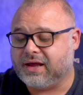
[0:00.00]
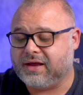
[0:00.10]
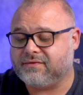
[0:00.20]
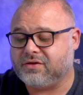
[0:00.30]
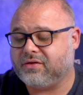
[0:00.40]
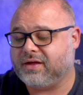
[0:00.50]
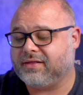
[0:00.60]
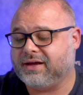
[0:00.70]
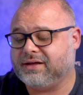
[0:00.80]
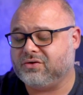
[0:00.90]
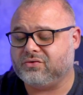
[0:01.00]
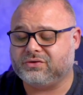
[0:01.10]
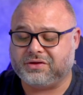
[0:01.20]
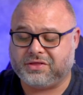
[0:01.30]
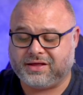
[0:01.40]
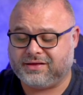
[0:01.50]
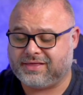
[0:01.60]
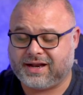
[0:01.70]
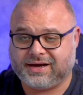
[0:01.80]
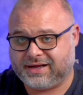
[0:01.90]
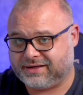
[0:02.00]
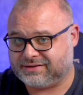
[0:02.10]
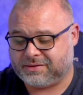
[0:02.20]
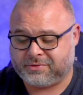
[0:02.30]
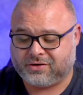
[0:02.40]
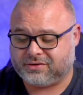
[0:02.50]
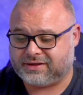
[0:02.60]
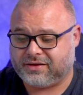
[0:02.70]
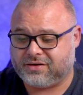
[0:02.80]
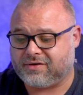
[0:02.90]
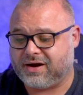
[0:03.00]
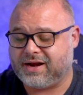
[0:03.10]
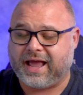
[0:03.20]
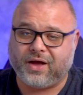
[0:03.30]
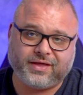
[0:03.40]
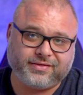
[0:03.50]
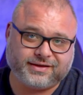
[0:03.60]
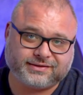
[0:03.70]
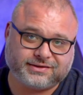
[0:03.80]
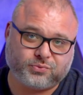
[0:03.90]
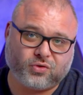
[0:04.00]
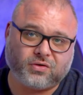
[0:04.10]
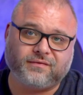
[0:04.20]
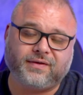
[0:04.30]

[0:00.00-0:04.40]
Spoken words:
even though they like you to think that it is. I'm here to tell you right now that this is more of